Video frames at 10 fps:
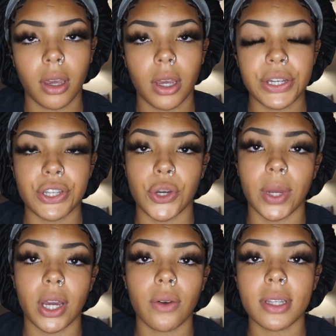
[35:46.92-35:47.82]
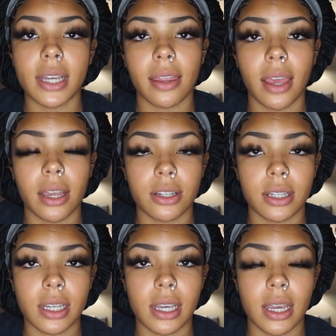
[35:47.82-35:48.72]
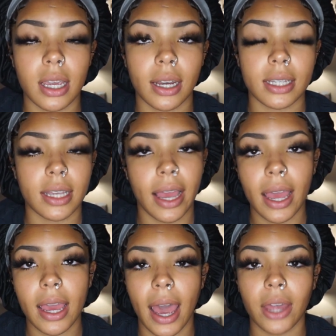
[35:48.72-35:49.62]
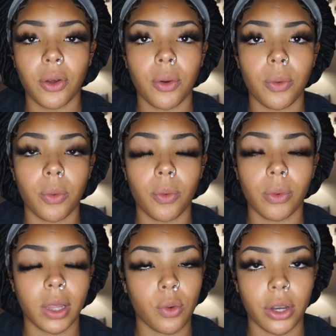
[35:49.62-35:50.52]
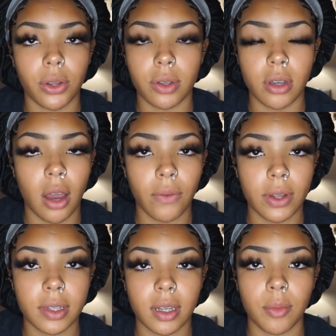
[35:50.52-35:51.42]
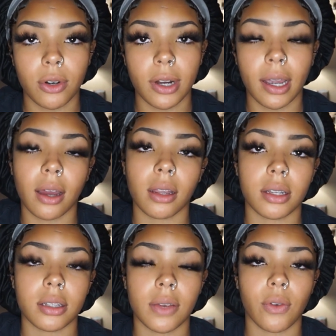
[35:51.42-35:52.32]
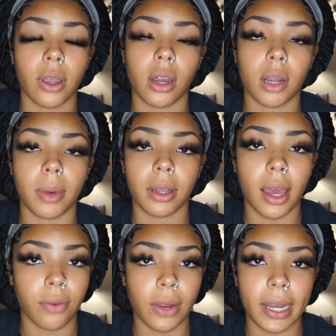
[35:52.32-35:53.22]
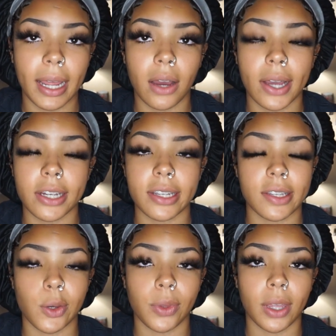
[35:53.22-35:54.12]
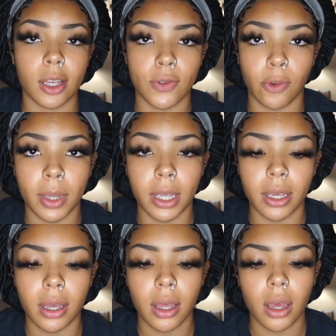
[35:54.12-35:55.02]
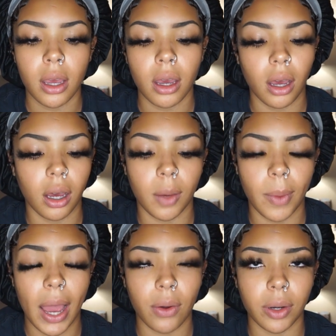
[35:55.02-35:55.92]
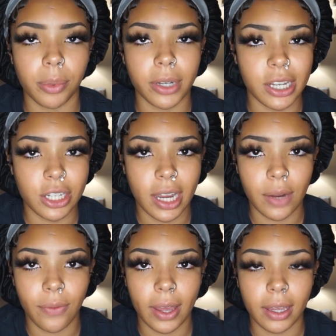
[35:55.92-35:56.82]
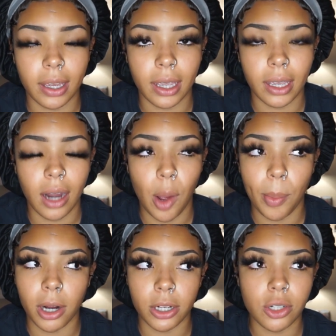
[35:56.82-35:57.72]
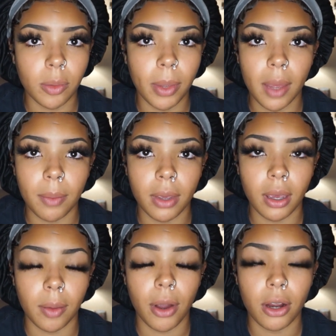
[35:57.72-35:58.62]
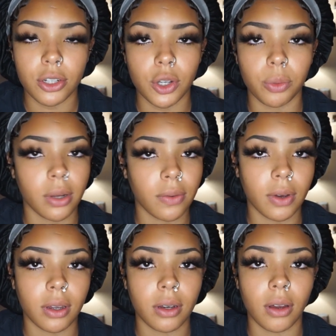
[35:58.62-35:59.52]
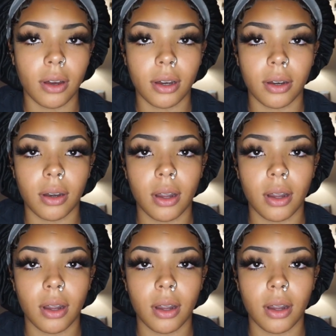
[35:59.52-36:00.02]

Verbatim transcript: So we go inside the agency and I say, "Hey, I don't really want to do this conference anymore. I got a lot of stuff going on in my life right now. I just don't think it's for me. Um, I would appreciate if I could get a partial payment, a partial refund on."